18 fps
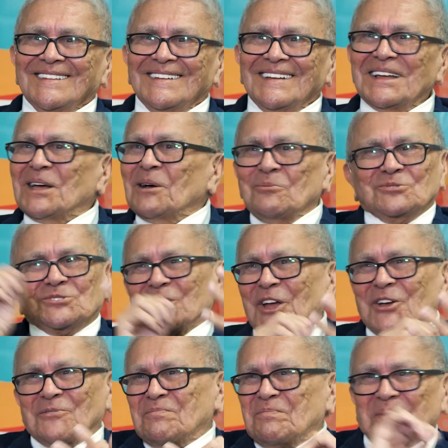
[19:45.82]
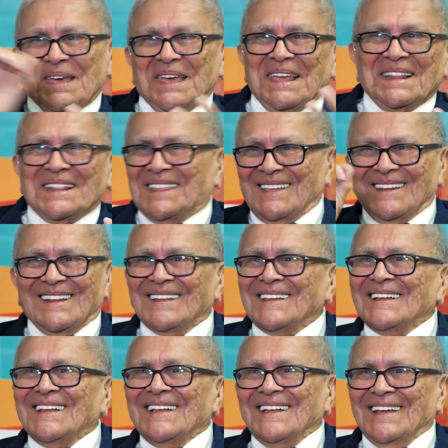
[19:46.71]
I wish I could paint it,
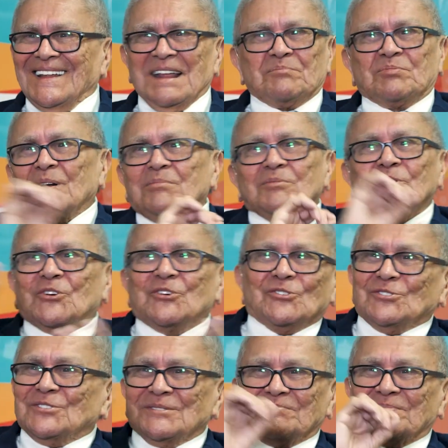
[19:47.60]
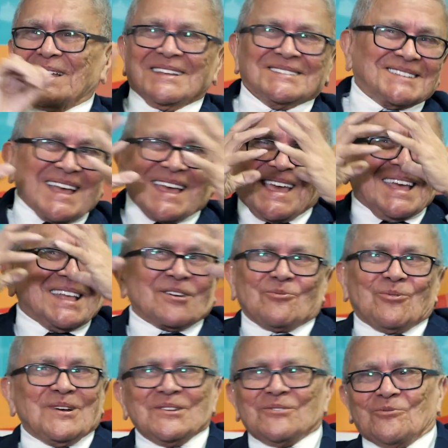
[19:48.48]
and I probably couldn't, because I can't
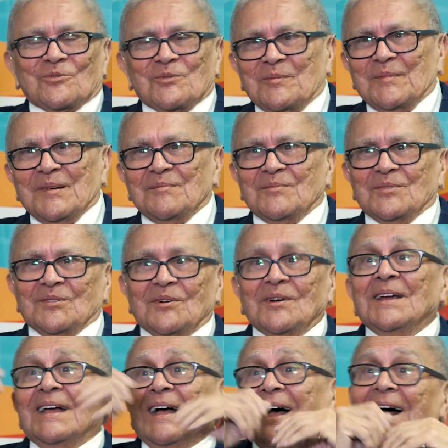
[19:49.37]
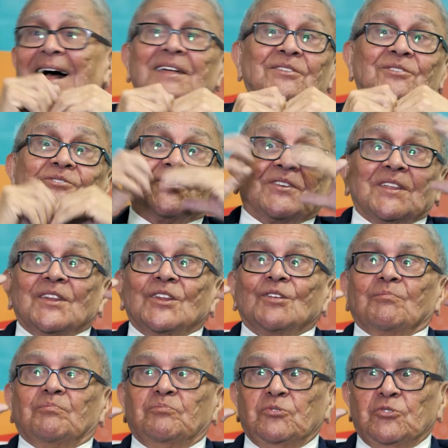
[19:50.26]
quite remember, other than
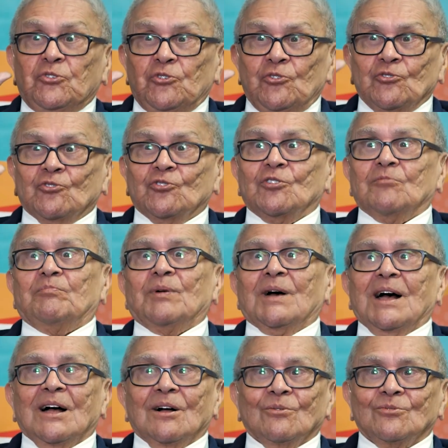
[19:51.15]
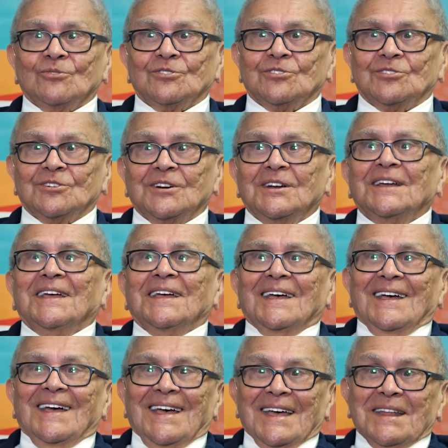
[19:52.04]
the pure power
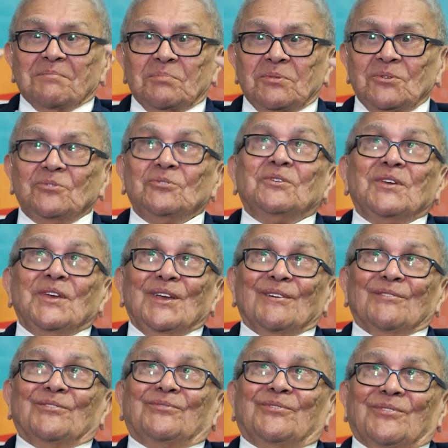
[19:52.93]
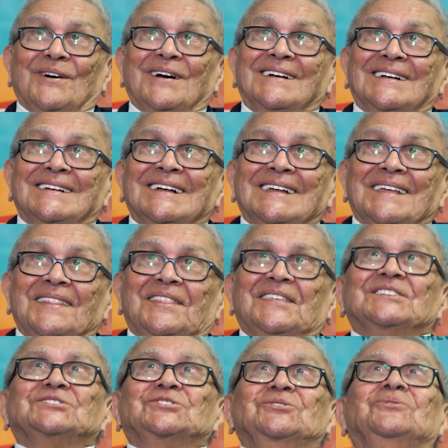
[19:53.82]
and beauty of
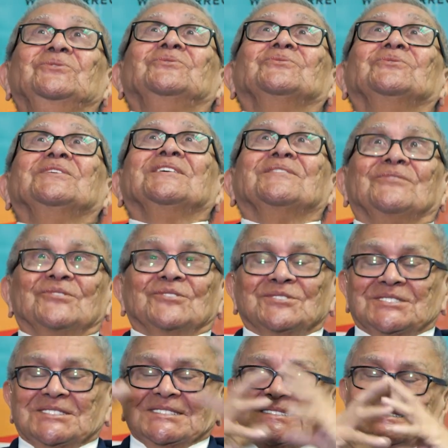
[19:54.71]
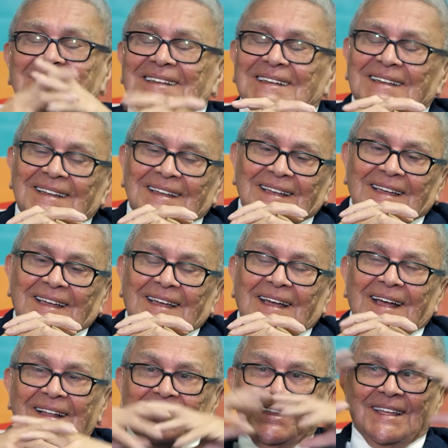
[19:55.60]
this universe.
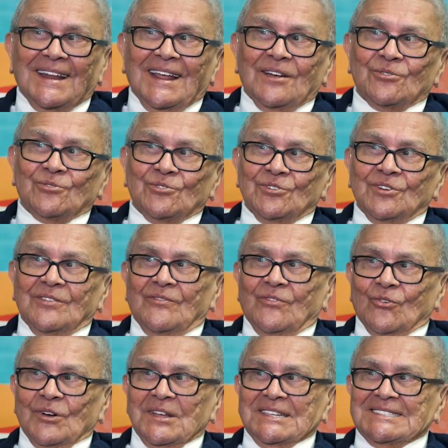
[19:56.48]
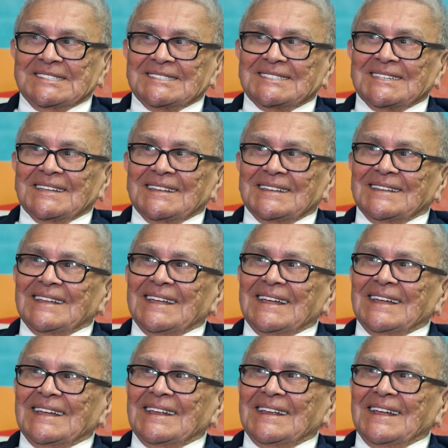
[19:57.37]
And then I heard a voice,
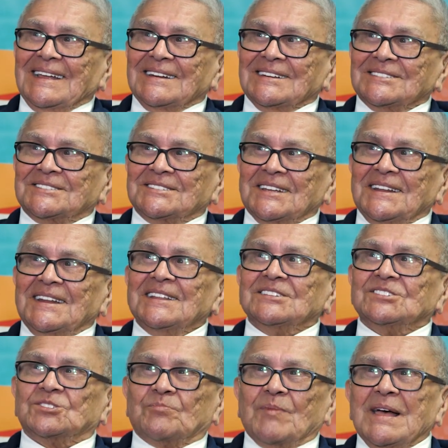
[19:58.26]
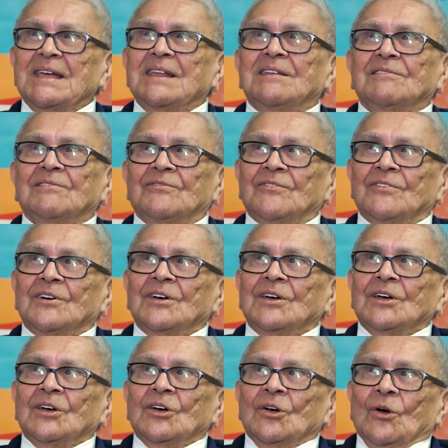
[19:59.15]
and it said, "In spite of
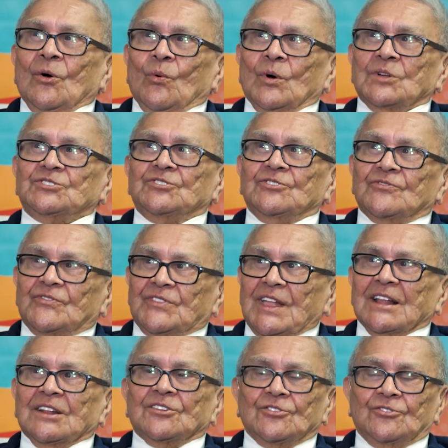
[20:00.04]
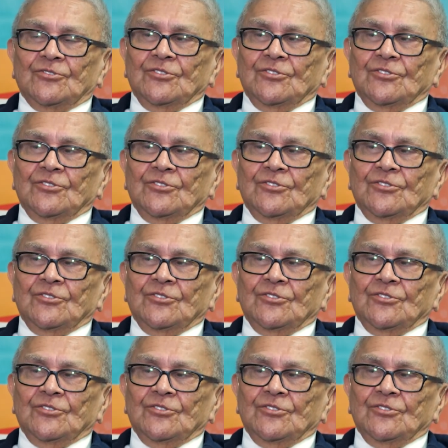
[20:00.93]
what you've done